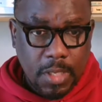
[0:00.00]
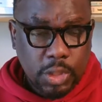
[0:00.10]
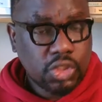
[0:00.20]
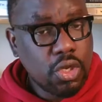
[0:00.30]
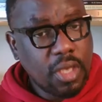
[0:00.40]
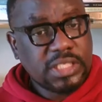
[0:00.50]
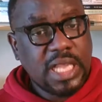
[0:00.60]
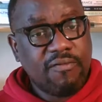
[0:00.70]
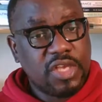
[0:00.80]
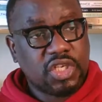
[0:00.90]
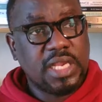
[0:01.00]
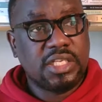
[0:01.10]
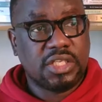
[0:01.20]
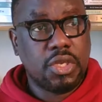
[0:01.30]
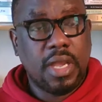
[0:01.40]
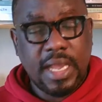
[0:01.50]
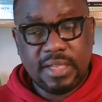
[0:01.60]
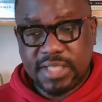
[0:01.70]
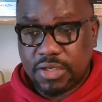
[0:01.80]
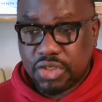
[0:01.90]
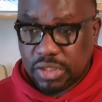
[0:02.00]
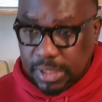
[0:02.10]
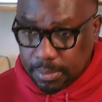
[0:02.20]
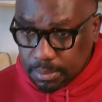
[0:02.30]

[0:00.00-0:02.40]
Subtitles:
So your salvation is in your hands, actually.